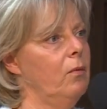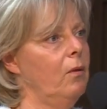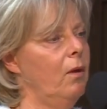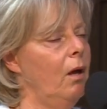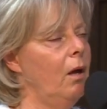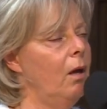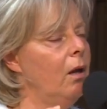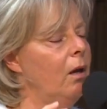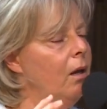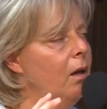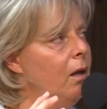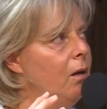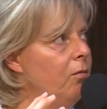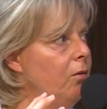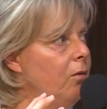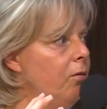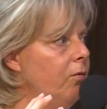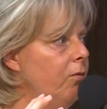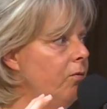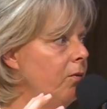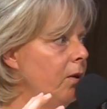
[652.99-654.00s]
I never
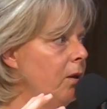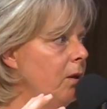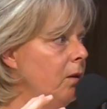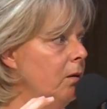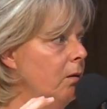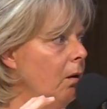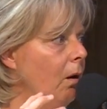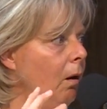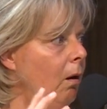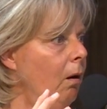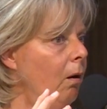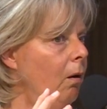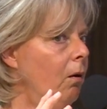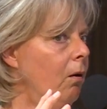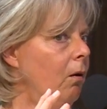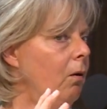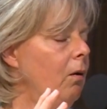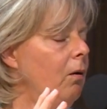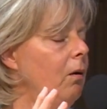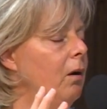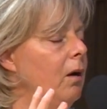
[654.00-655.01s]
felt,
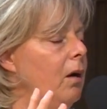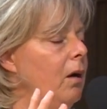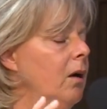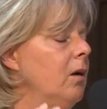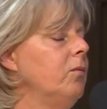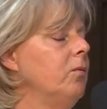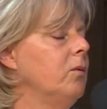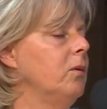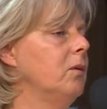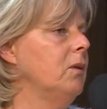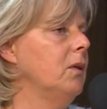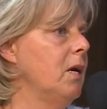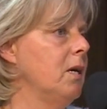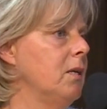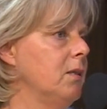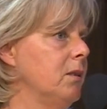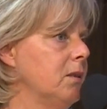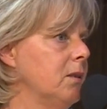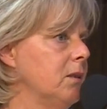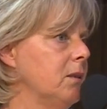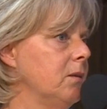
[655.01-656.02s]
oh, I've got
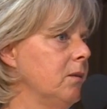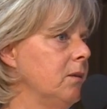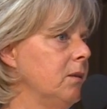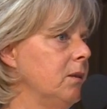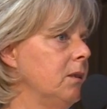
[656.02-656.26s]
cancer.